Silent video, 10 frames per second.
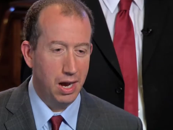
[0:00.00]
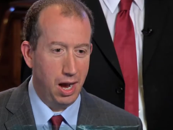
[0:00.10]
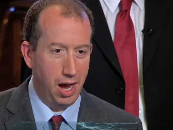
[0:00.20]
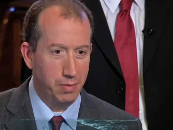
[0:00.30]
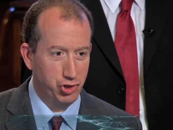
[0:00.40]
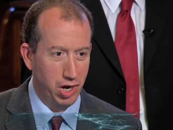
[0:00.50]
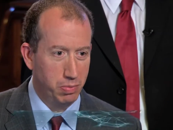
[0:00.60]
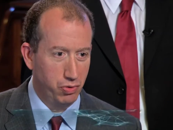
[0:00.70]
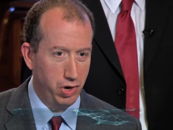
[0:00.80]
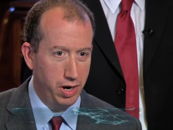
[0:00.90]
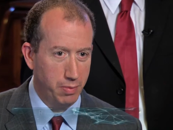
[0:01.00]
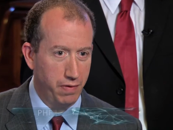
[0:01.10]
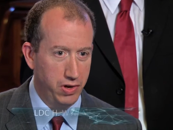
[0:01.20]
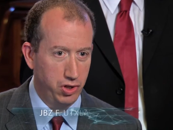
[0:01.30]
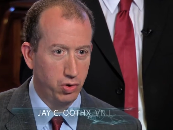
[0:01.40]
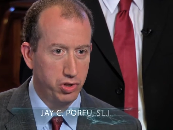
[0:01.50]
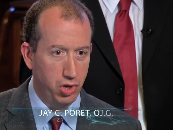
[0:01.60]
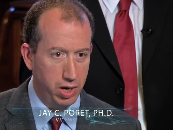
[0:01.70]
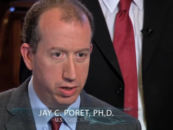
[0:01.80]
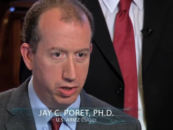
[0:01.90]
I'm Jay Poret. I'm a physical
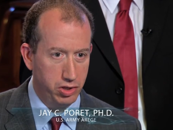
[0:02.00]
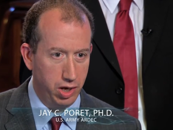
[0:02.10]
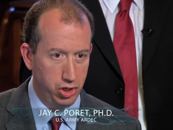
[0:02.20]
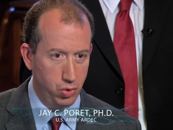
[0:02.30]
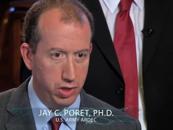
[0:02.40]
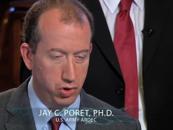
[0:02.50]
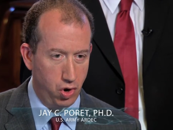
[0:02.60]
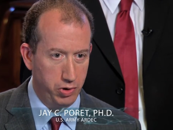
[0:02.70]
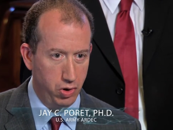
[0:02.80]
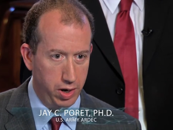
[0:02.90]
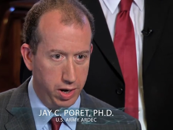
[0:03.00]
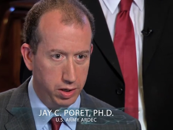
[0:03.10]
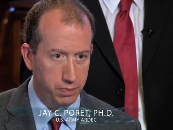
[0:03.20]
scientist at U.S. Army ARDEC.